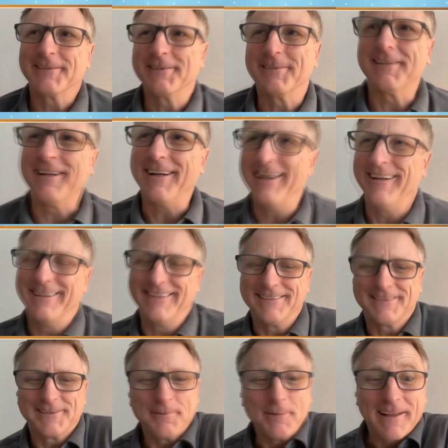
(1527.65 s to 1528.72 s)
This is uh,
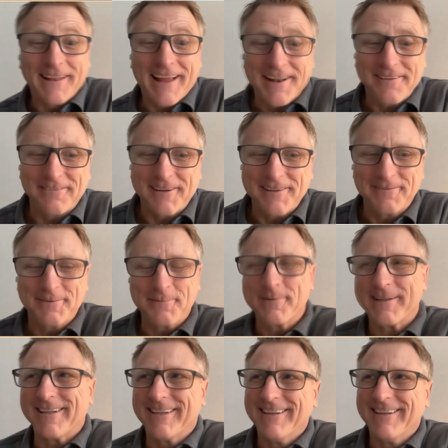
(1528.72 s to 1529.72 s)
this will gonna be a lot of fun for me.